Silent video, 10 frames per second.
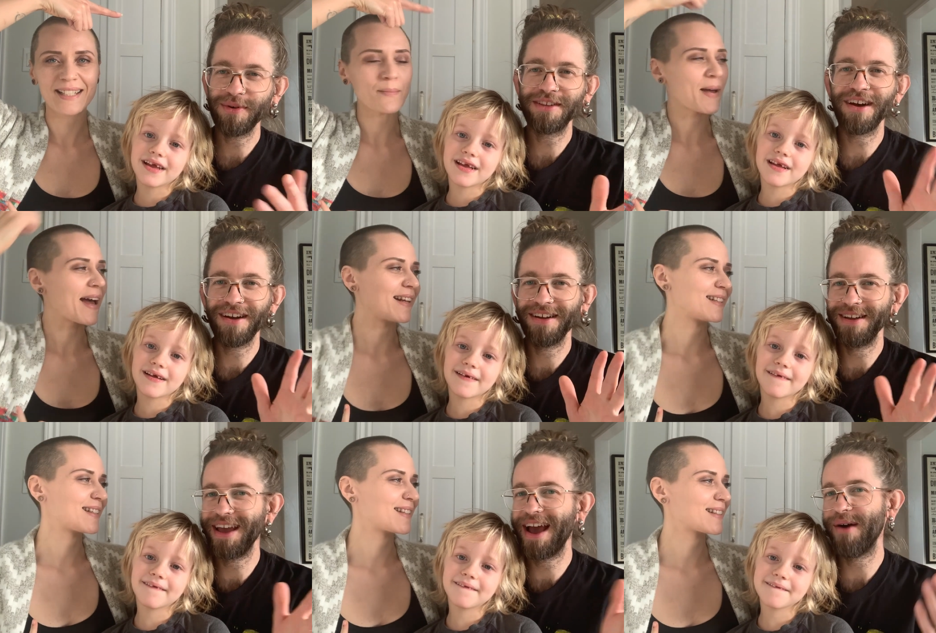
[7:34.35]
Speaker 1: it we talked.
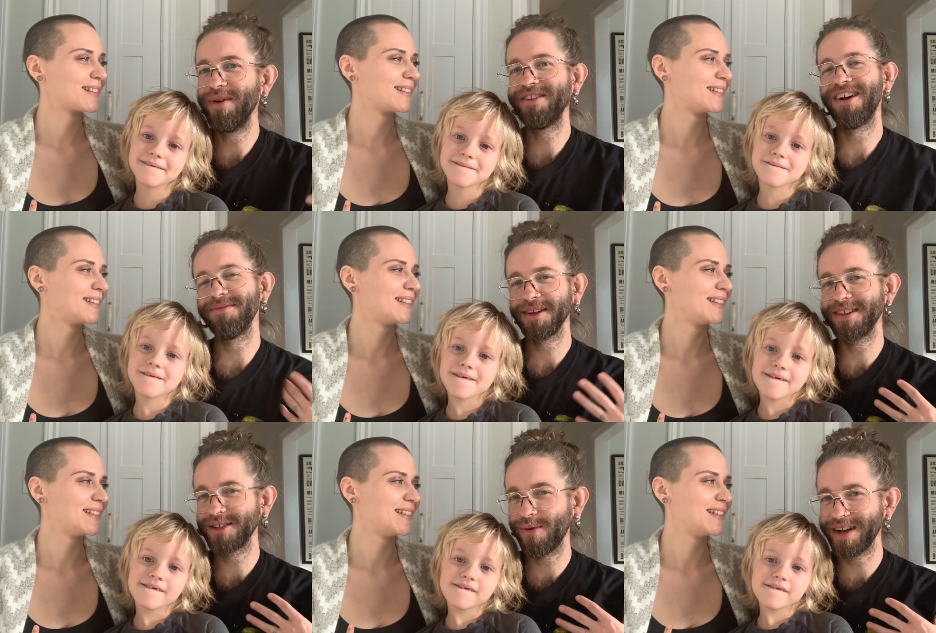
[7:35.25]
Yeah, we talked about
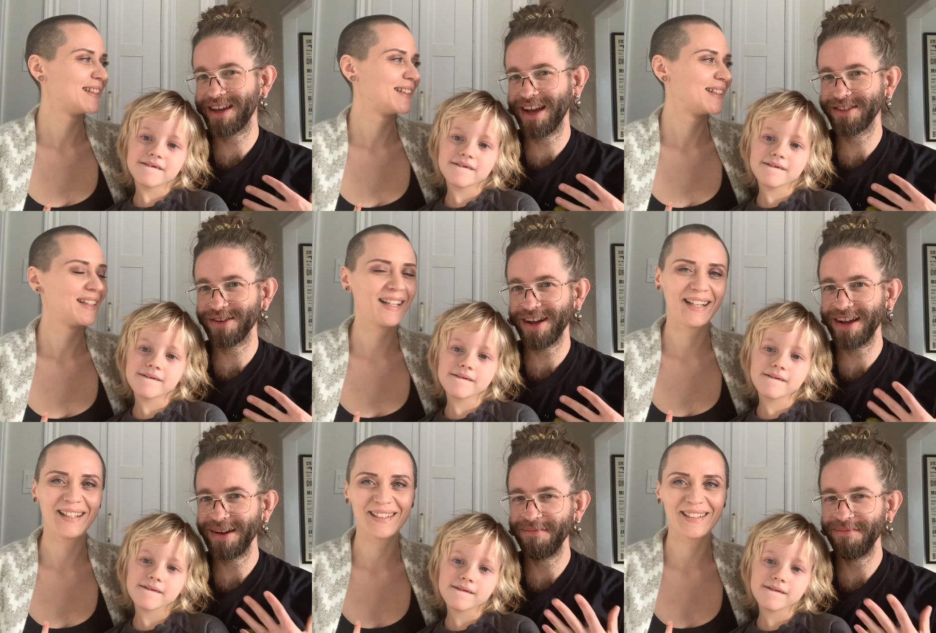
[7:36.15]
this quick yesterday.